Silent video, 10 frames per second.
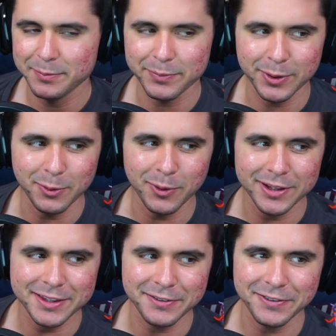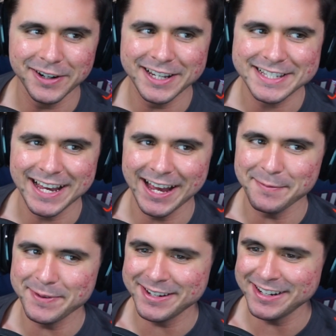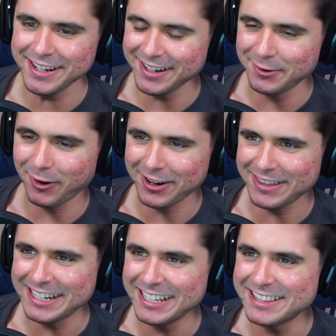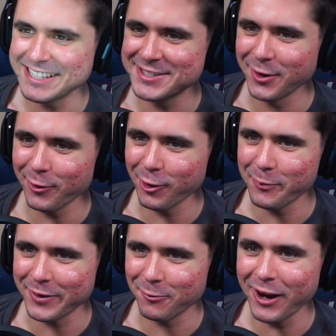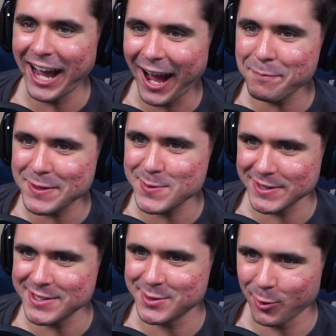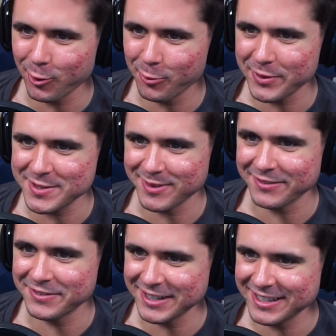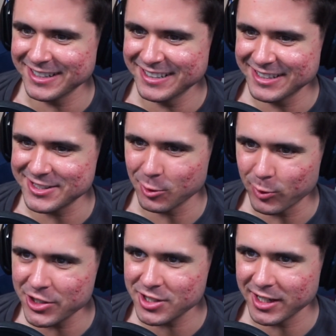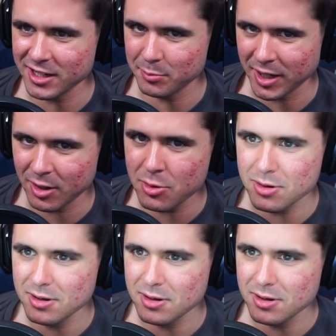Bro, what the fuck is happening? Why do they need this door open? What happens when this door opens, motherfucker? Does the witch, like, come out?